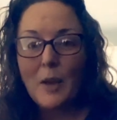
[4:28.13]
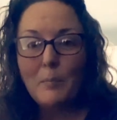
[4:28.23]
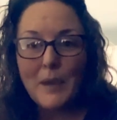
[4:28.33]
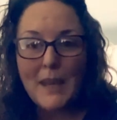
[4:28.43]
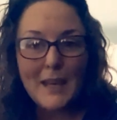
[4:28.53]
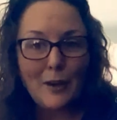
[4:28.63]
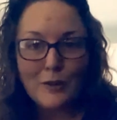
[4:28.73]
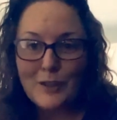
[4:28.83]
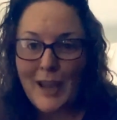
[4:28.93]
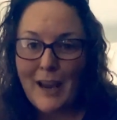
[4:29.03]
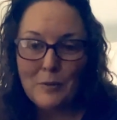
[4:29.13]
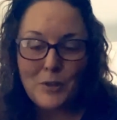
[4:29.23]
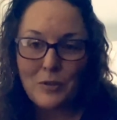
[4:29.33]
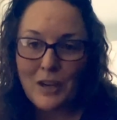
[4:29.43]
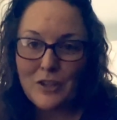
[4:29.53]
be God's
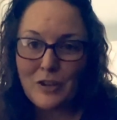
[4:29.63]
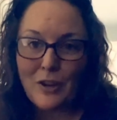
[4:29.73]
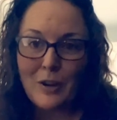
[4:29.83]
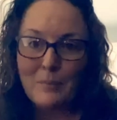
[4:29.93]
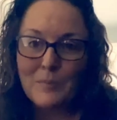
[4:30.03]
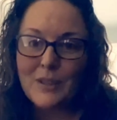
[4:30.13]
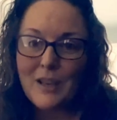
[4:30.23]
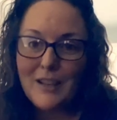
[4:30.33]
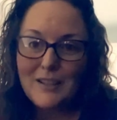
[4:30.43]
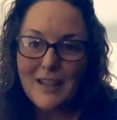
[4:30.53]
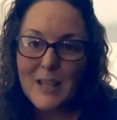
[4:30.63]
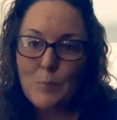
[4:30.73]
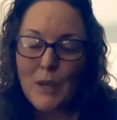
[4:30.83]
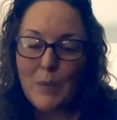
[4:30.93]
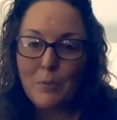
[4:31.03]
outstretched arms to these
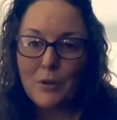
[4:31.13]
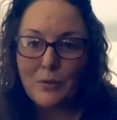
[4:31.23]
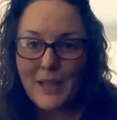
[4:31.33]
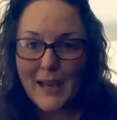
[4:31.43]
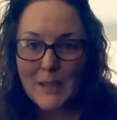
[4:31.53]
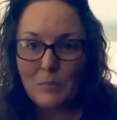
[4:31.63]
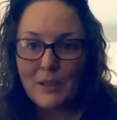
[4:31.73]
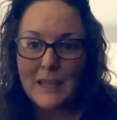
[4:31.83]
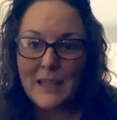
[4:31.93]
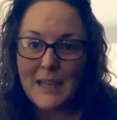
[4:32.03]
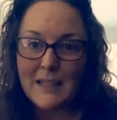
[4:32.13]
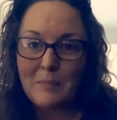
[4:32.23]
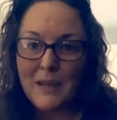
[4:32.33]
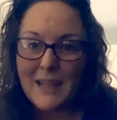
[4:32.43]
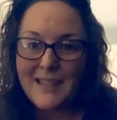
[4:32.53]
people who desperately need to
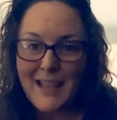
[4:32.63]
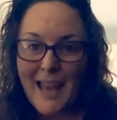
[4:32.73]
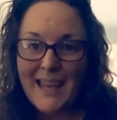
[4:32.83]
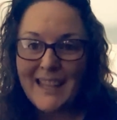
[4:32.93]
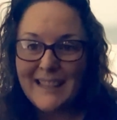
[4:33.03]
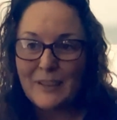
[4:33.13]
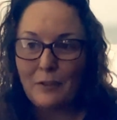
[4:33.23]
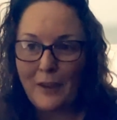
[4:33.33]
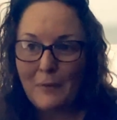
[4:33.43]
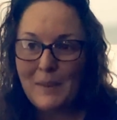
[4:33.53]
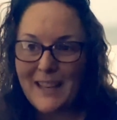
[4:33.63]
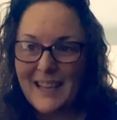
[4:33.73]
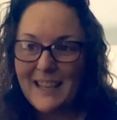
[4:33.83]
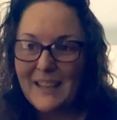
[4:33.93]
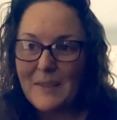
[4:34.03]
be set into family.